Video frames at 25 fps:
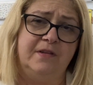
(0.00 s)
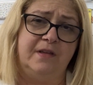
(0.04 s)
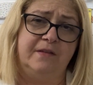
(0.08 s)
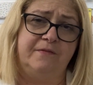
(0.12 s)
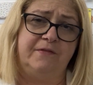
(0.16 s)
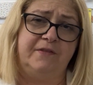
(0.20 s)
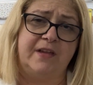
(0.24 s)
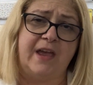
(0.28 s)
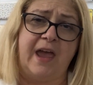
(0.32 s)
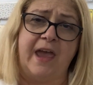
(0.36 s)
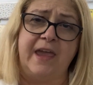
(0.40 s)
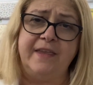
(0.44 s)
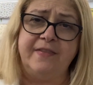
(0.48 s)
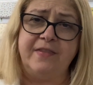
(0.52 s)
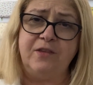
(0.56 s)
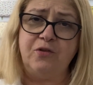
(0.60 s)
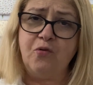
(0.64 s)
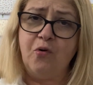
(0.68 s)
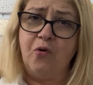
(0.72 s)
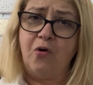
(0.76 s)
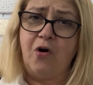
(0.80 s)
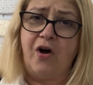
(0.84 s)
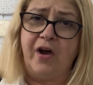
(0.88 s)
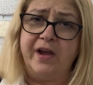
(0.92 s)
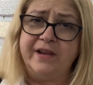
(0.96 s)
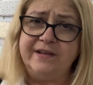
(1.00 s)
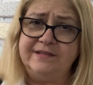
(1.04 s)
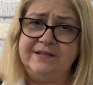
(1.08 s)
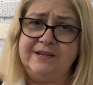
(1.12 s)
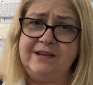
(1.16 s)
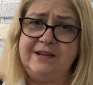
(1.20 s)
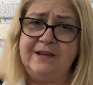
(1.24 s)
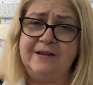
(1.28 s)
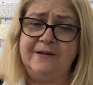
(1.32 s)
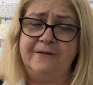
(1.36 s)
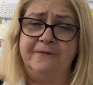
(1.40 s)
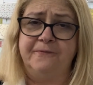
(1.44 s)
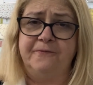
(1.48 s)
take your
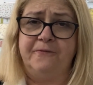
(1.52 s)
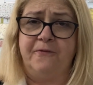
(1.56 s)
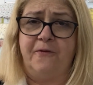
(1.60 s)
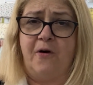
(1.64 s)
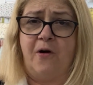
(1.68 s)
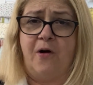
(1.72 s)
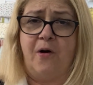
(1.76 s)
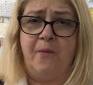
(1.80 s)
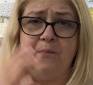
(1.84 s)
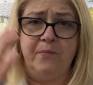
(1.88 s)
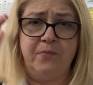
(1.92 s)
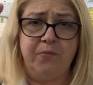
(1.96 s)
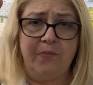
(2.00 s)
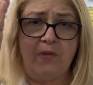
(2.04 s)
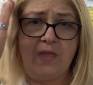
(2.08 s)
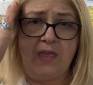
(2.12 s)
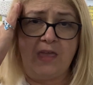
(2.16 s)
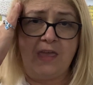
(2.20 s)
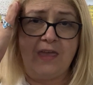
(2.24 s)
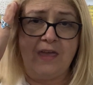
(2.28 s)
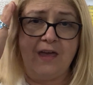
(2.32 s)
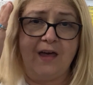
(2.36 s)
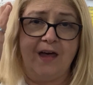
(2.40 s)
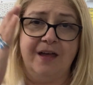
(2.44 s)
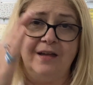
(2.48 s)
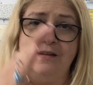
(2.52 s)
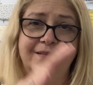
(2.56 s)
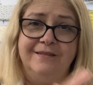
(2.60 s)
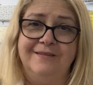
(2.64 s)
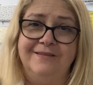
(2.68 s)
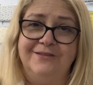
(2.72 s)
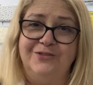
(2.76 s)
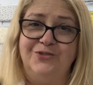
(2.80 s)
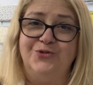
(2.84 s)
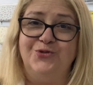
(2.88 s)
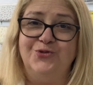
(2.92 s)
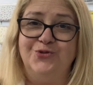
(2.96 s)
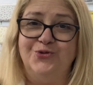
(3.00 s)
idea from here
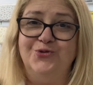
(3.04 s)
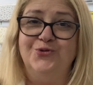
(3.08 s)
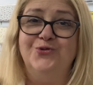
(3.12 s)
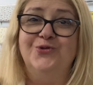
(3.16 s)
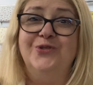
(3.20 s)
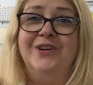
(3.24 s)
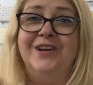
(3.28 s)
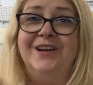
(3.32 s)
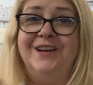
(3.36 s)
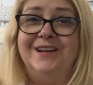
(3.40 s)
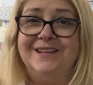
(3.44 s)
to